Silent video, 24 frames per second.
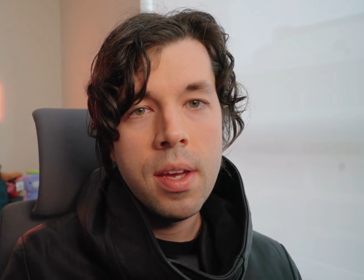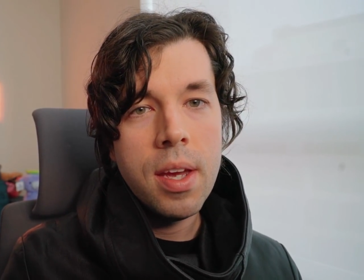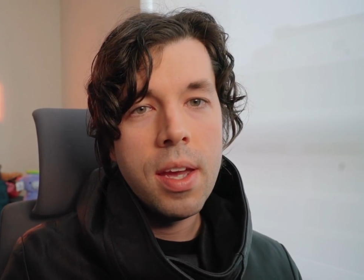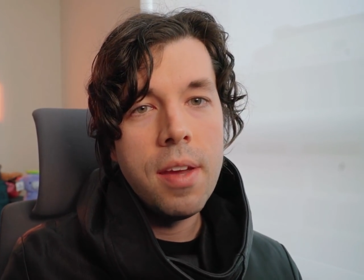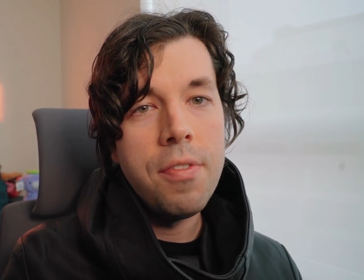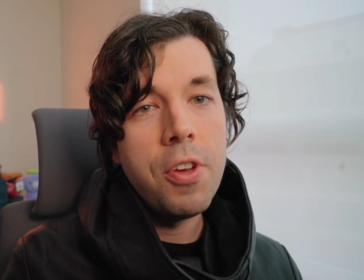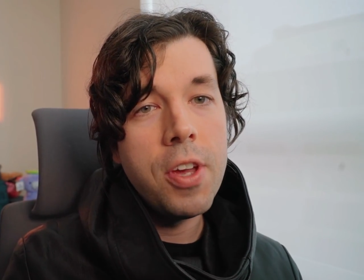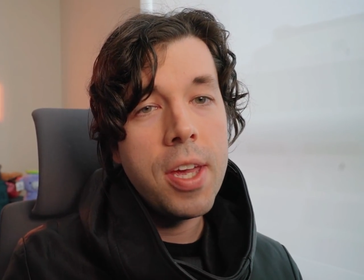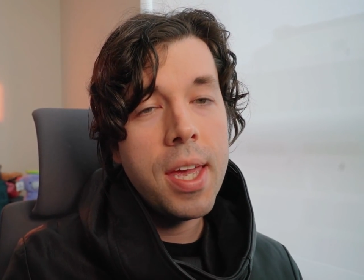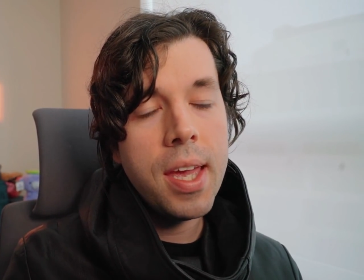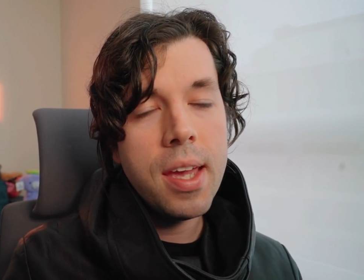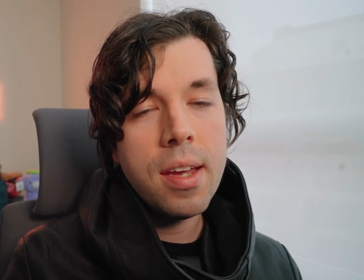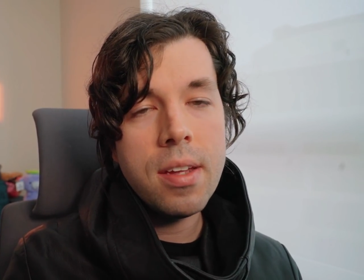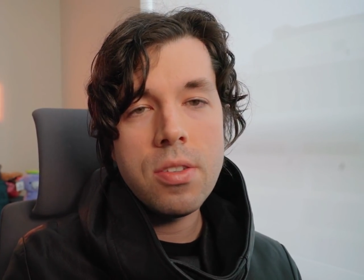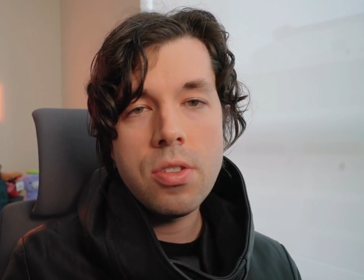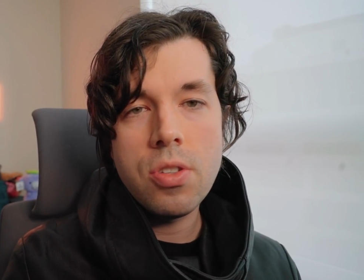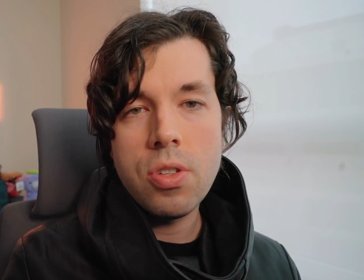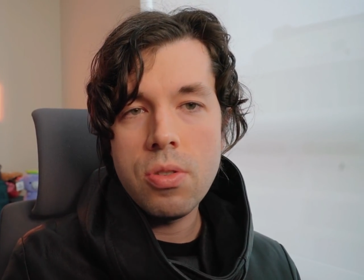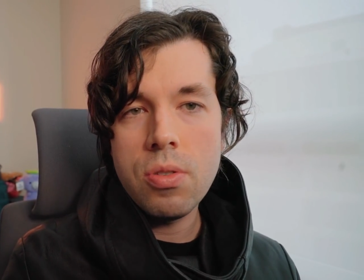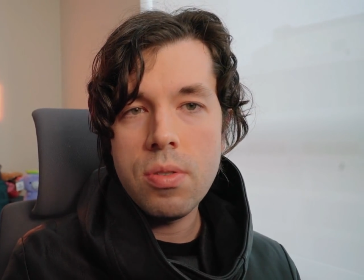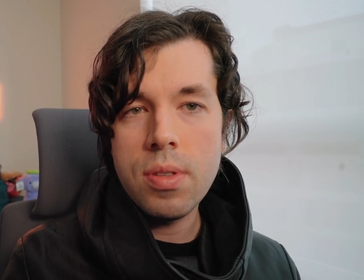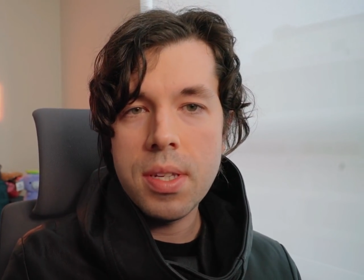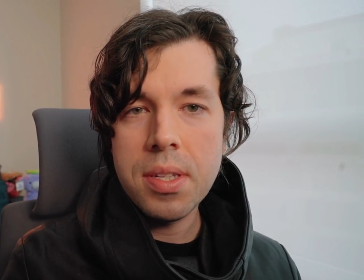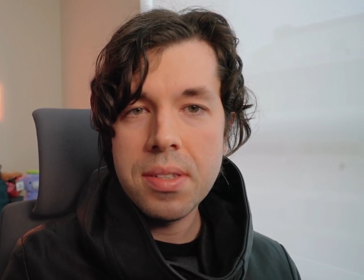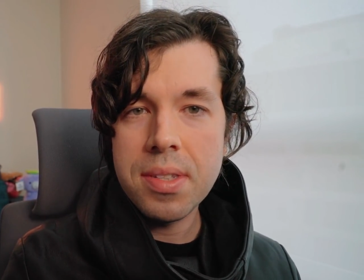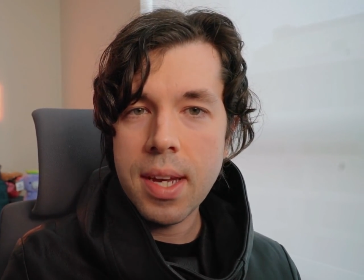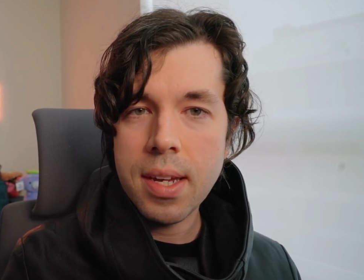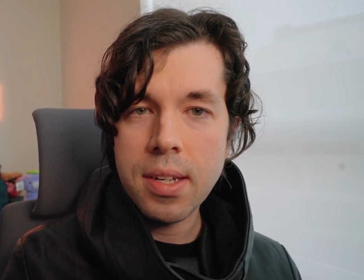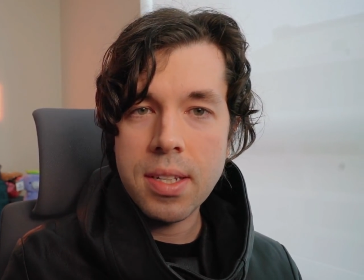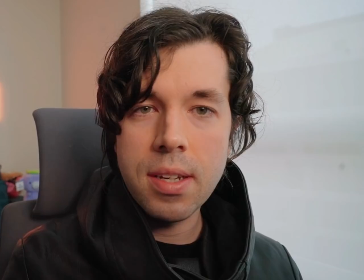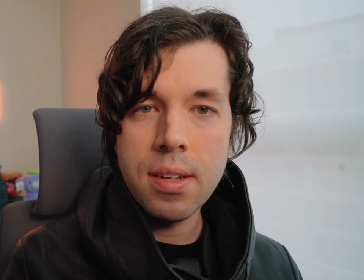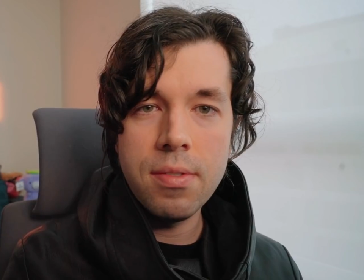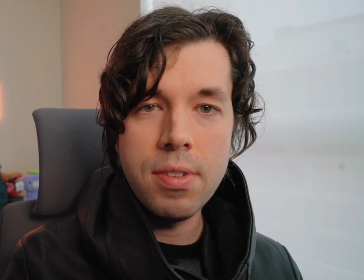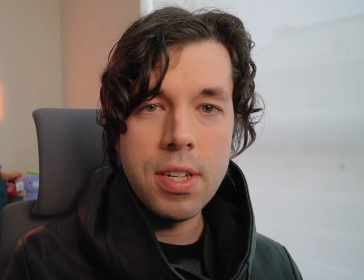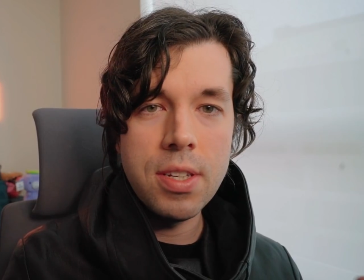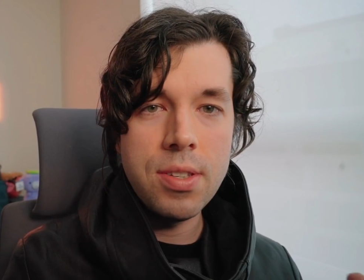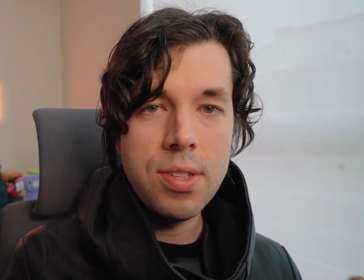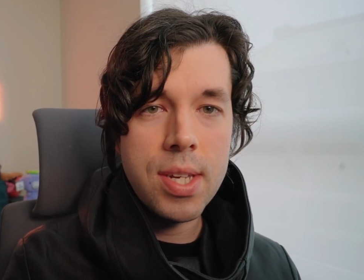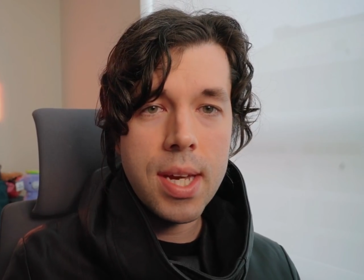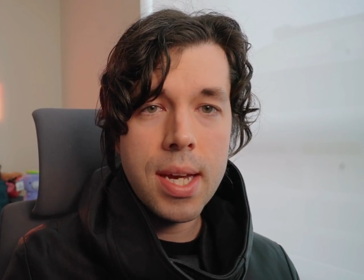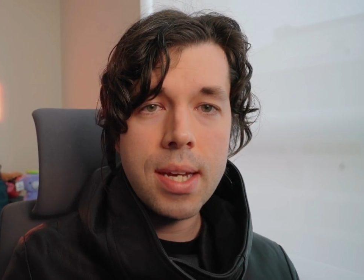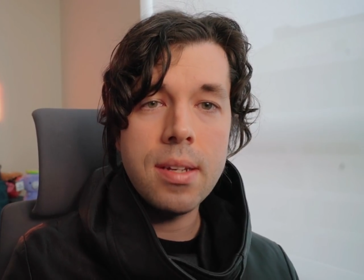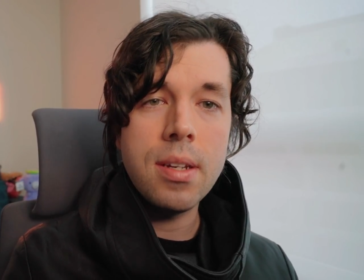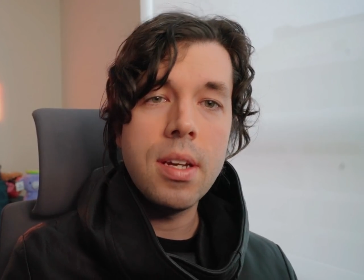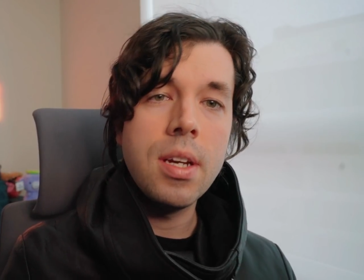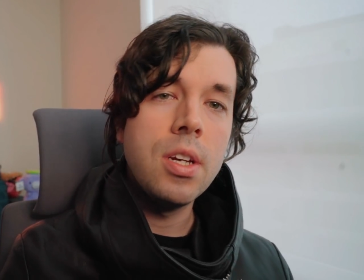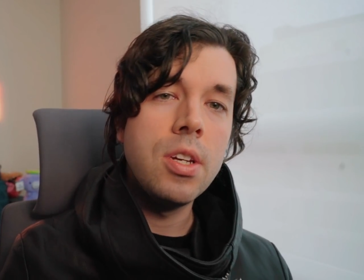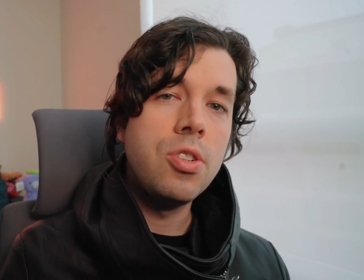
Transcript: If you can't do these activities yet,